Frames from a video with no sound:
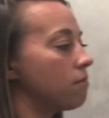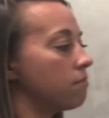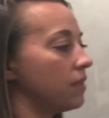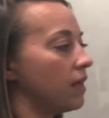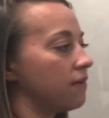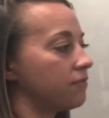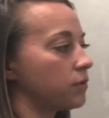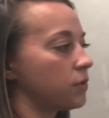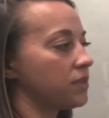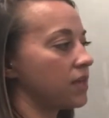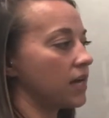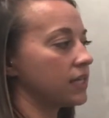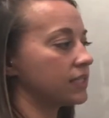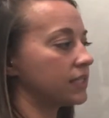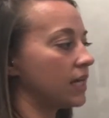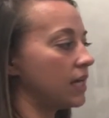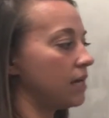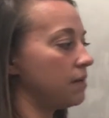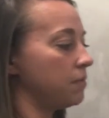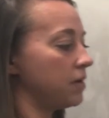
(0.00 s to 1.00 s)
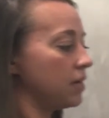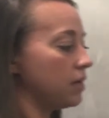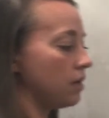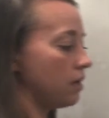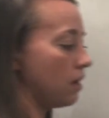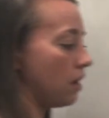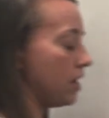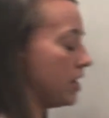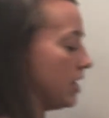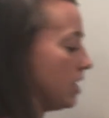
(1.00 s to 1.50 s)
I'm left with that same
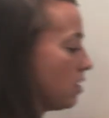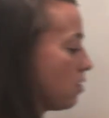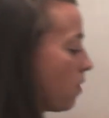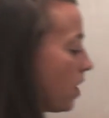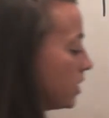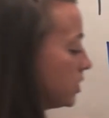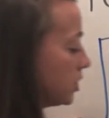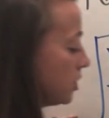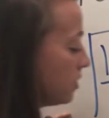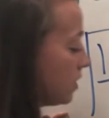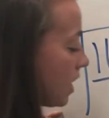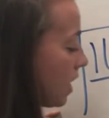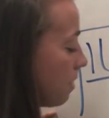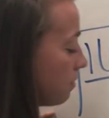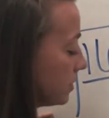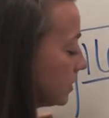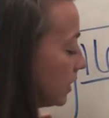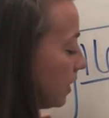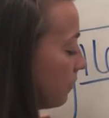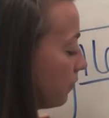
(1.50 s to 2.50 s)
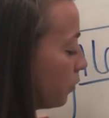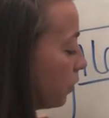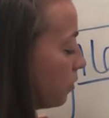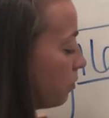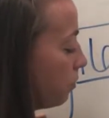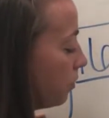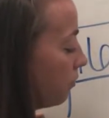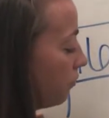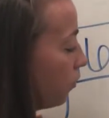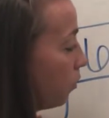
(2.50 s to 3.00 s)
equation that I was left
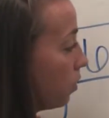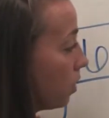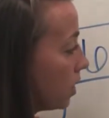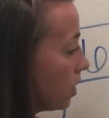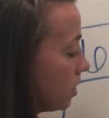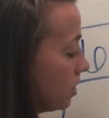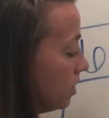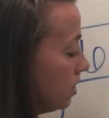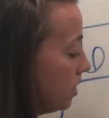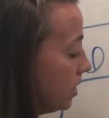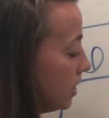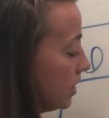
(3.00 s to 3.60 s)
with before.